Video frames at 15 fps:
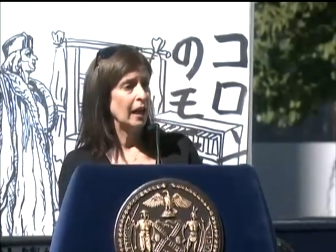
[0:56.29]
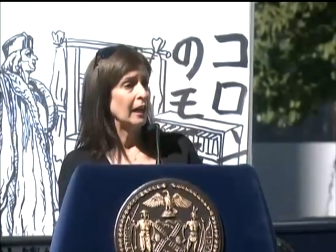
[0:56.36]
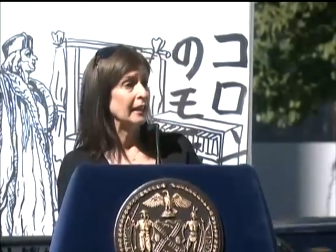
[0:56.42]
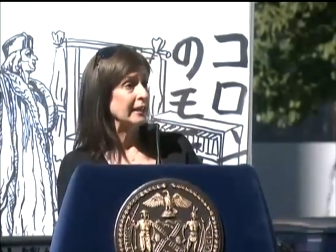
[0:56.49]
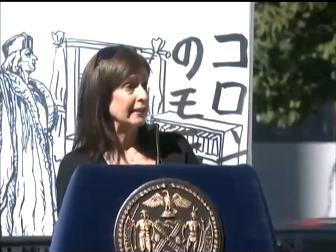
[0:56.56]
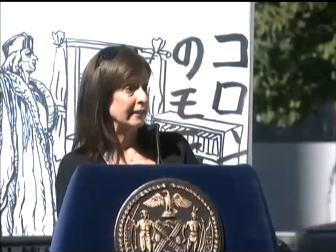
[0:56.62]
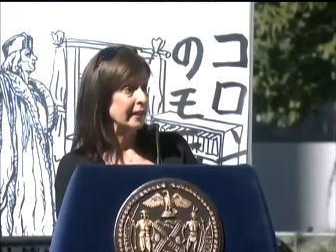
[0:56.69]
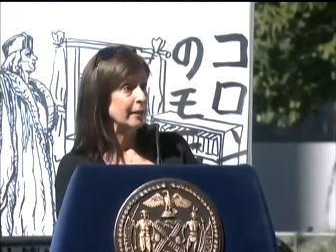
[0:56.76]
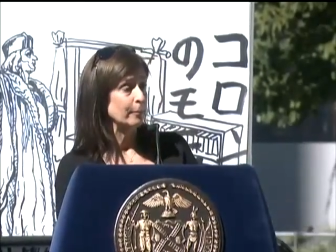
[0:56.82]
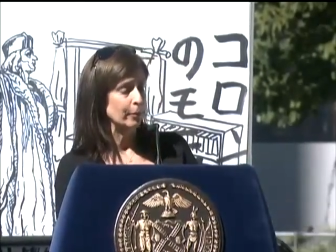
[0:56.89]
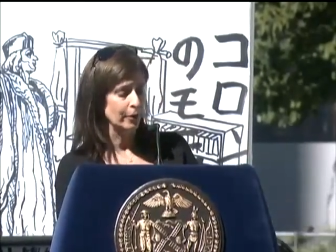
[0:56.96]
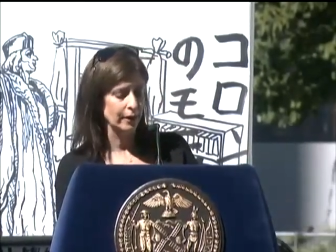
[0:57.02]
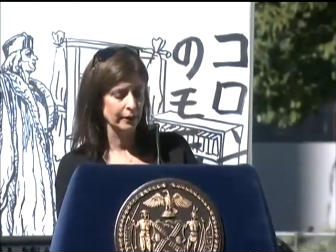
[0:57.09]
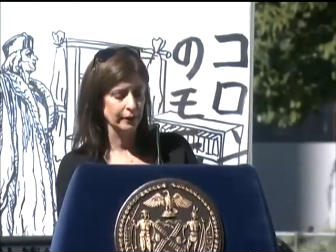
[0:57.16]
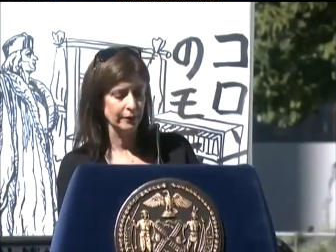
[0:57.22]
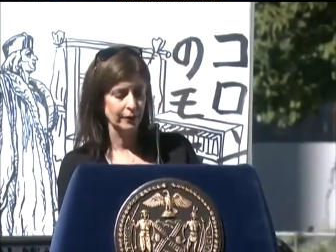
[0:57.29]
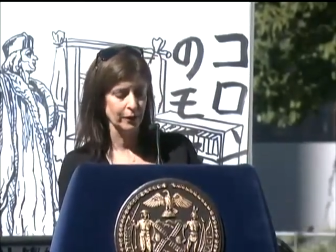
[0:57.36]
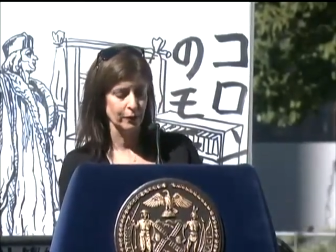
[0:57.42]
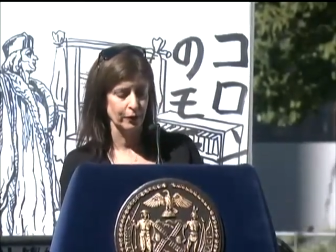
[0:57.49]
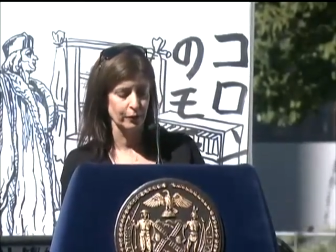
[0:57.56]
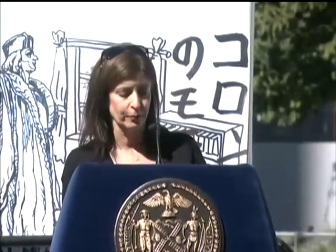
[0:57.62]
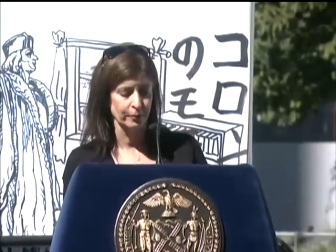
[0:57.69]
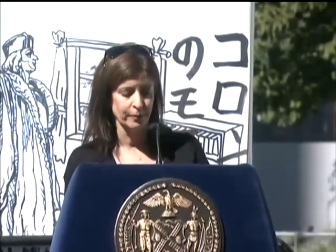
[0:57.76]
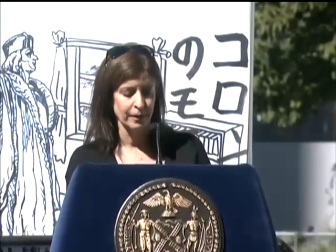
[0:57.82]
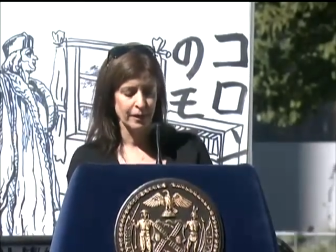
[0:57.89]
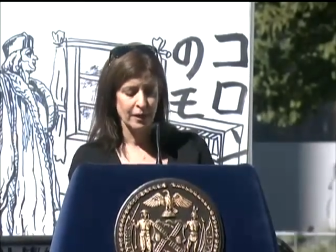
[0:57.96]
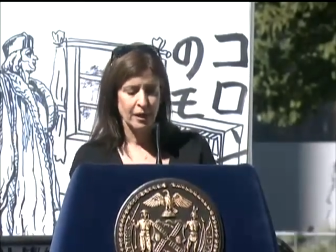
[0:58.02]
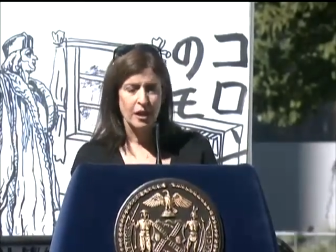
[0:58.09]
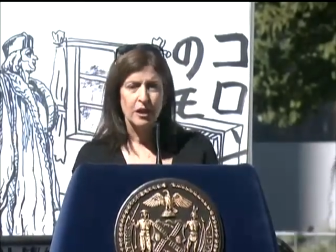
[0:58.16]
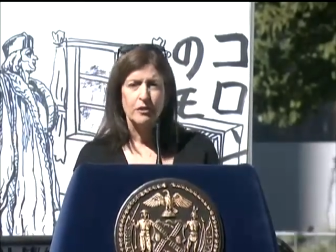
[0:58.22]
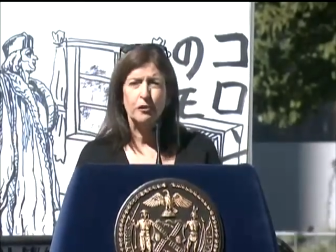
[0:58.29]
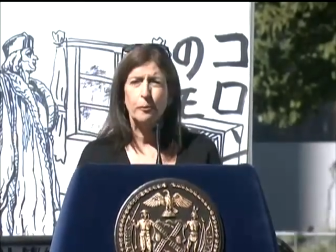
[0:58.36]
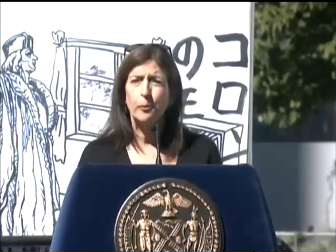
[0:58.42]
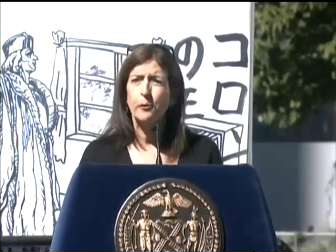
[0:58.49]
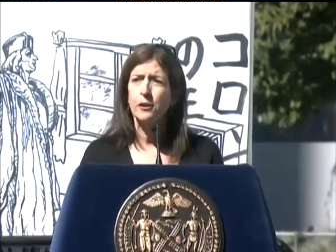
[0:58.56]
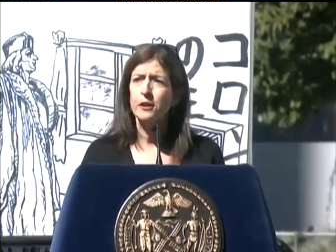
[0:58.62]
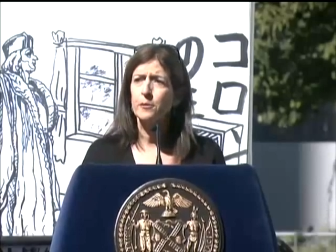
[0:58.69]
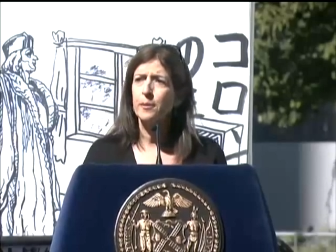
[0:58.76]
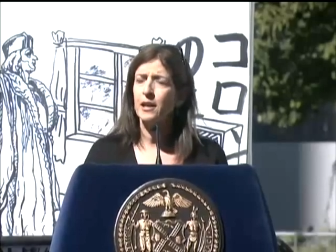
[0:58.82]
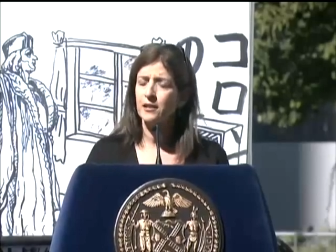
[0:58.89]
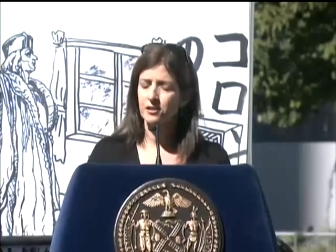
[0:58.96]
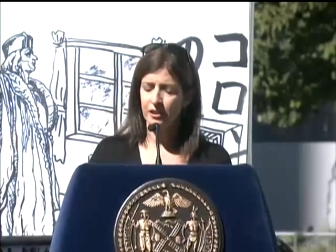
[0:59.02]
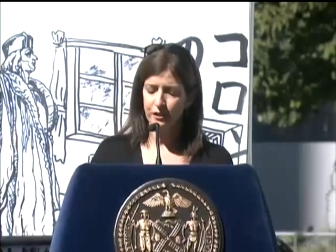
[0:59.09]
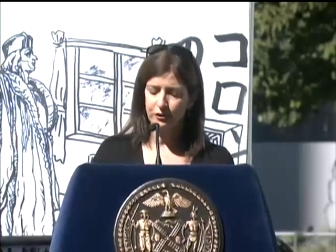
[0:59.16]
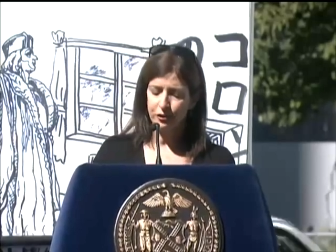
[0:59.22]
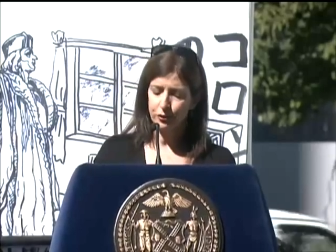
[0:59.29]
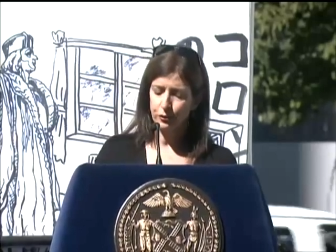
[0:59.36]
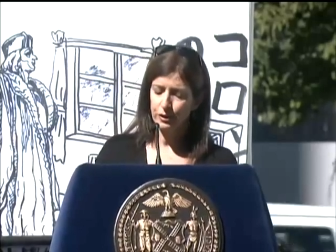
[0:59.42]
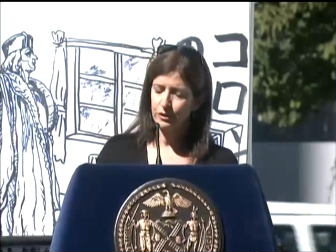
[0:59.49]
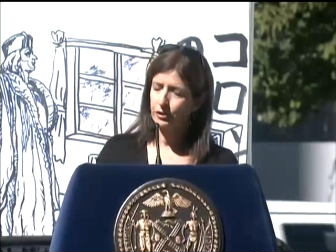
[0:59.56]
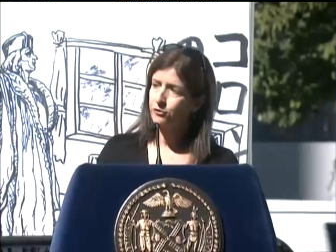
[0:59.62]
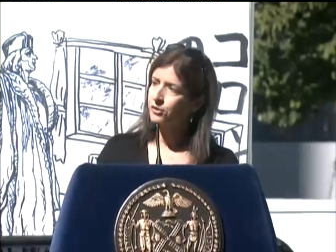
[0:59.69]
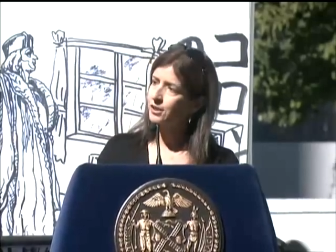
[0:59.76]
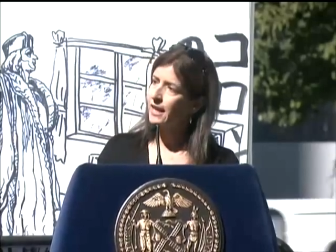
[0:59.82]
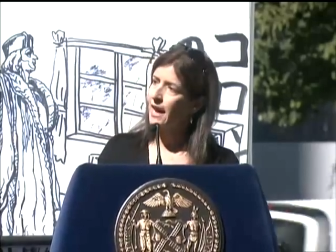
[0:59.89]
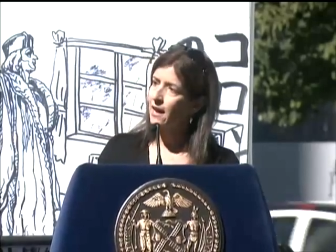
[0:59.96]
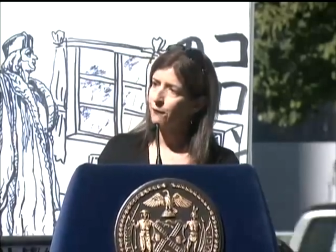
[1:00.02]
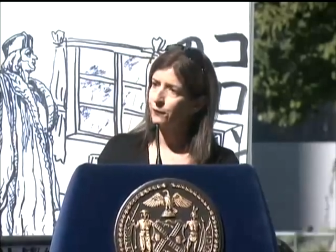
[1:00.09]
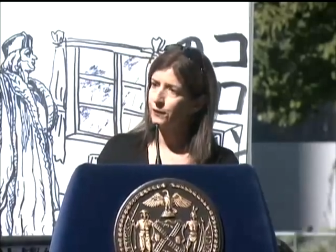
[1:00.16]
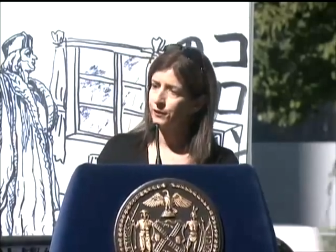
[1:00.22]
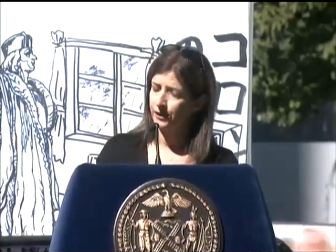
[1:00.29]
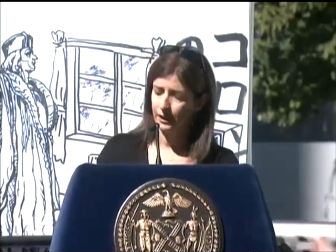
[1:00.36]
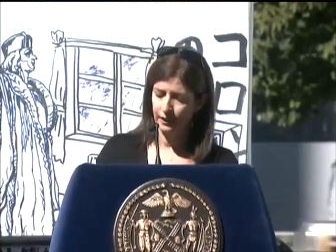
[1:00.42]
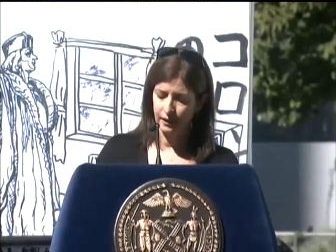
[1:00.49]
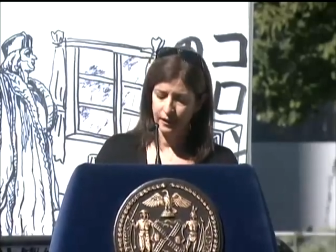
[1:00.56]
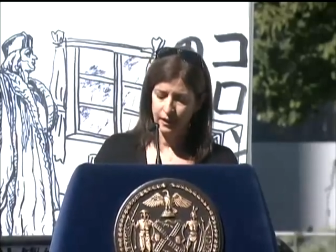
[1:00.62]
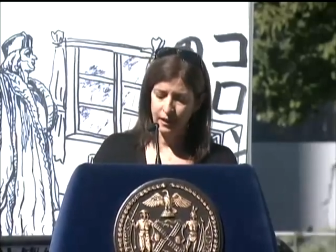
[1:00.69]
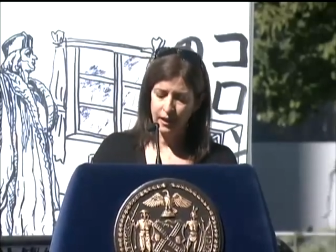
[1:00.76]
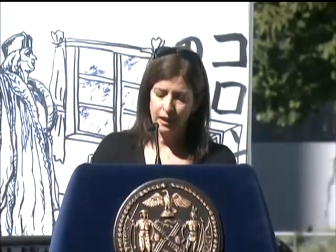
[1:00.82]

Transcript: a contemporary living room. Supported by 6 stories of scaffolding,